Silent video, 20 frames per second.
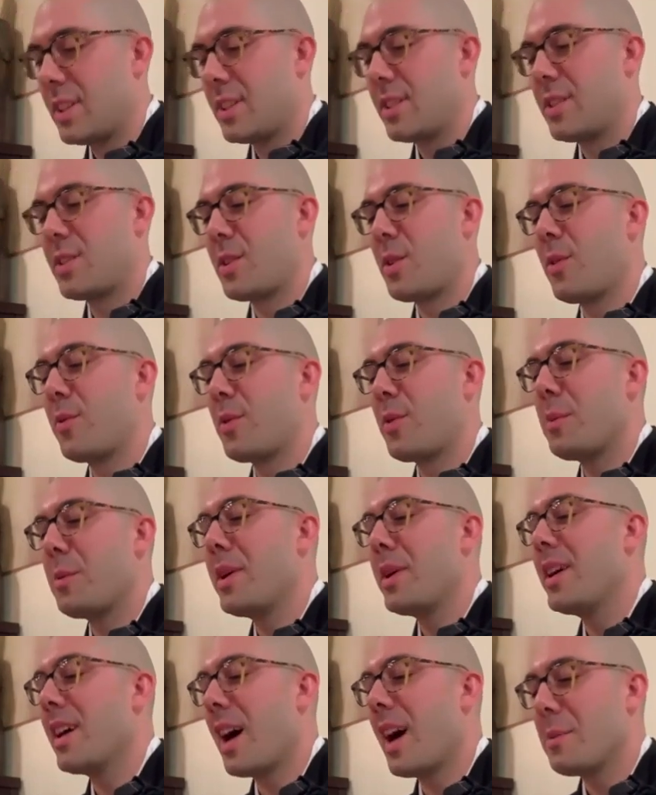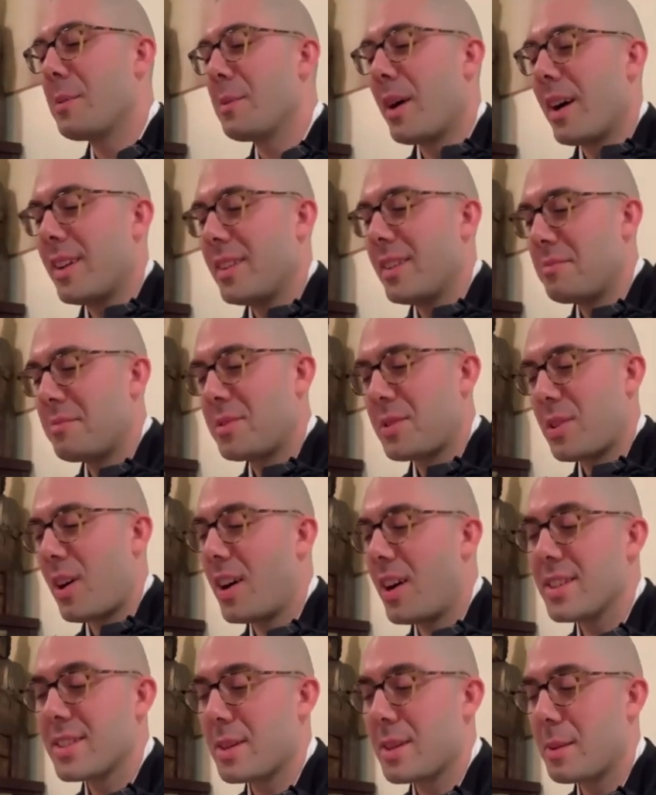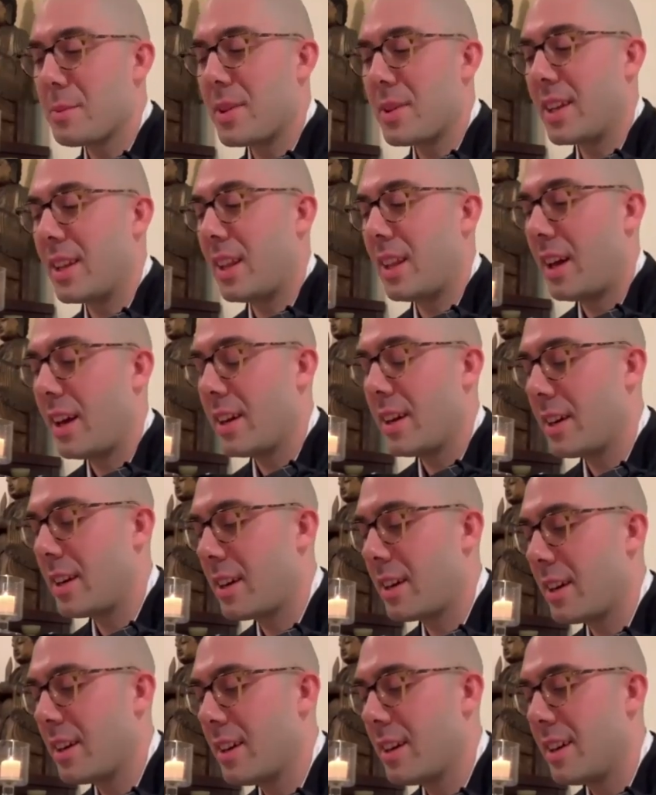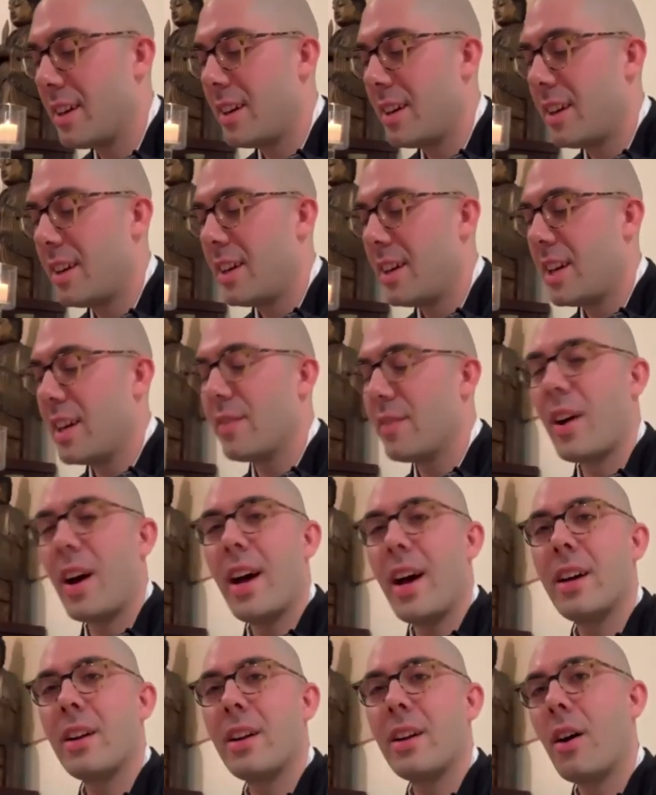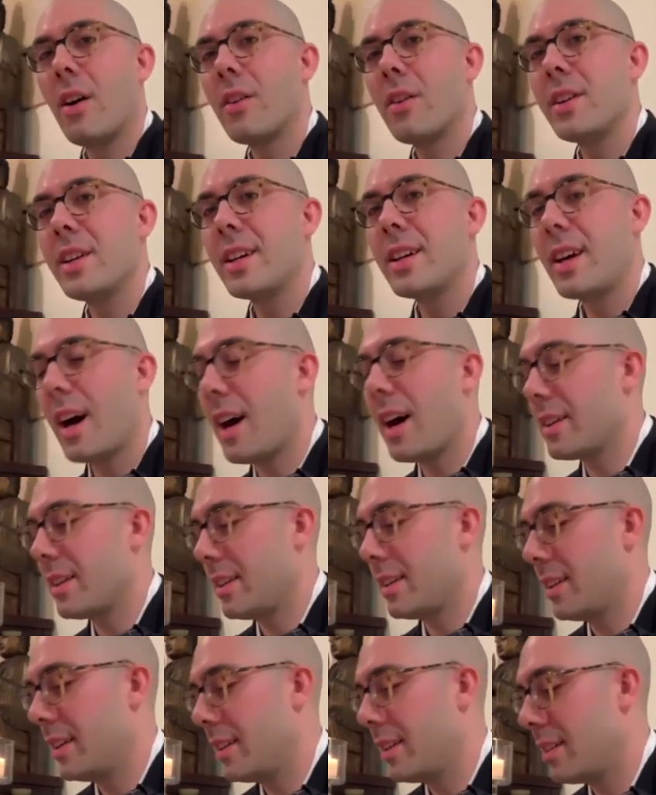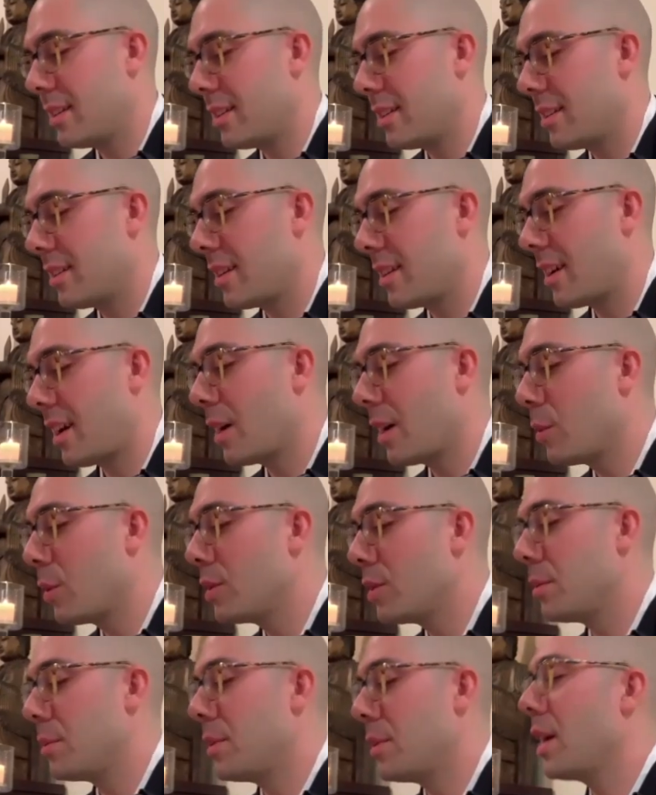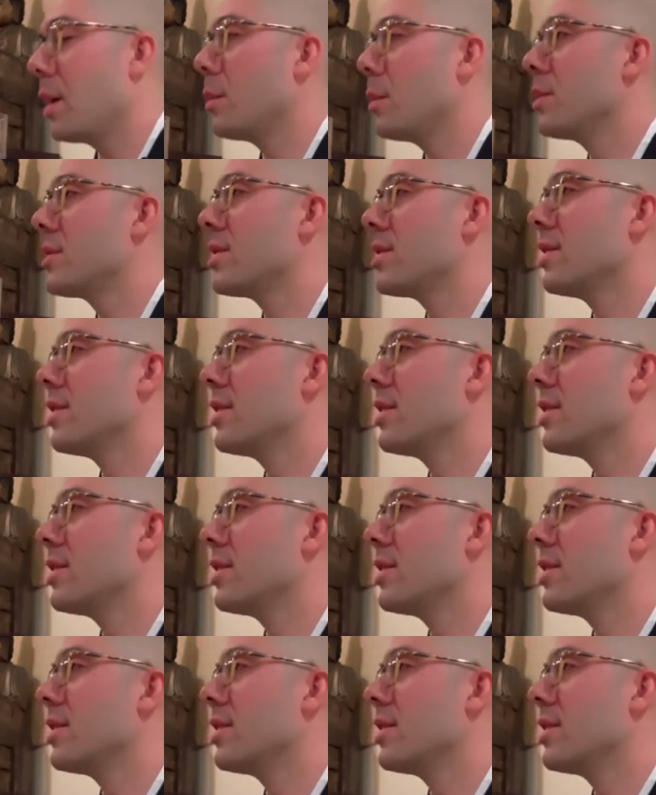So for me, I might try something like, if I had already gotten it, I wouldn't be able to